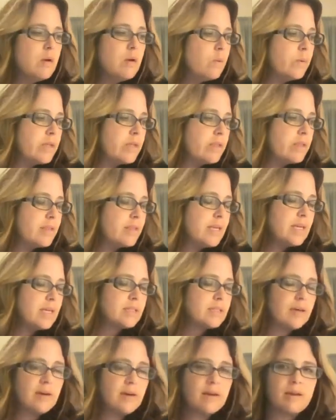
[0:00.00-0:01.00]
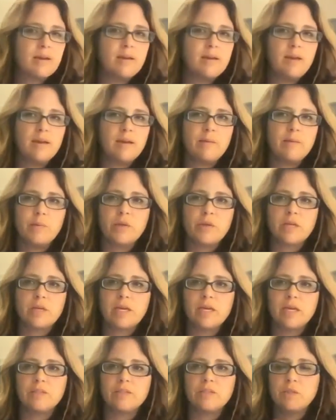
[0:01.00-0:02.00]
One of the things I am
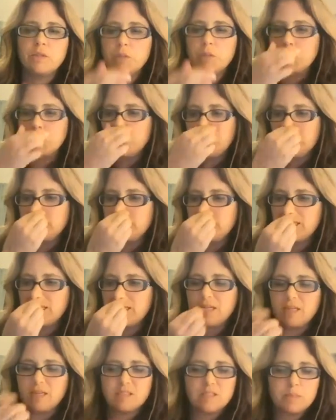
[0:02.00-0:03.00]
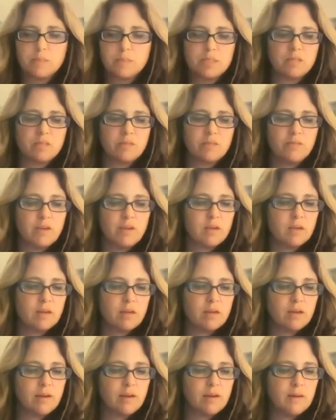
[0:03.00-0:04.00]
looking into is getting a specific
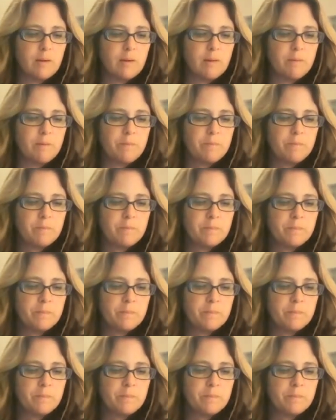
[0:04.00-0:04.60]
kind